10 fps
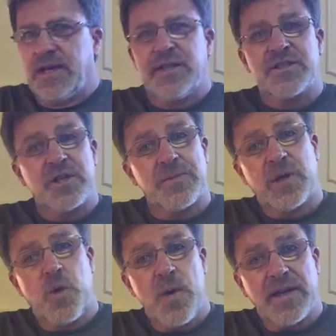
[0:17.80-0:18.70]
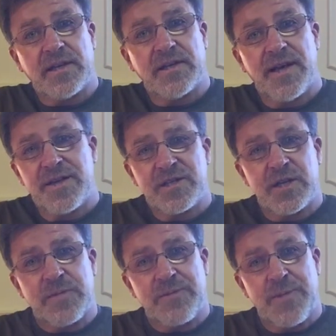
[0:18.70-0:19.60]
It's going to be quick and it's going
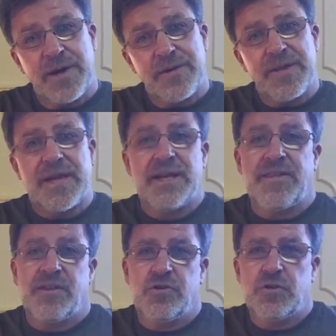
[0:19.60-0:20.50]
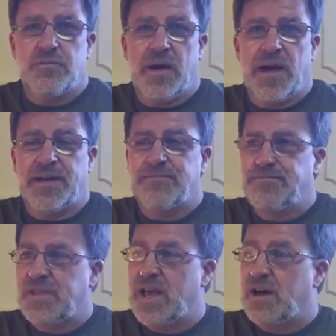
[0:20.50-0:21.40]
to be better than anything you can buy.
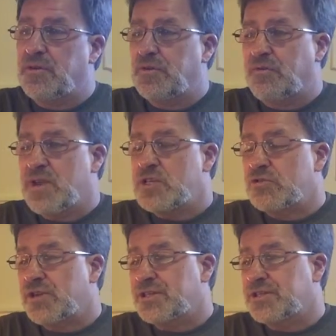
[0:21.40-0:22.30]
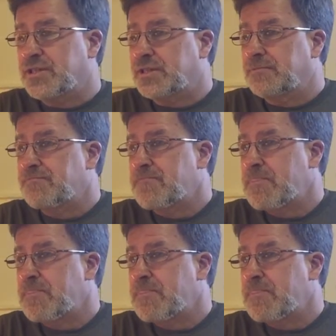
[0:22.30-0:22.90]
Now, French dressing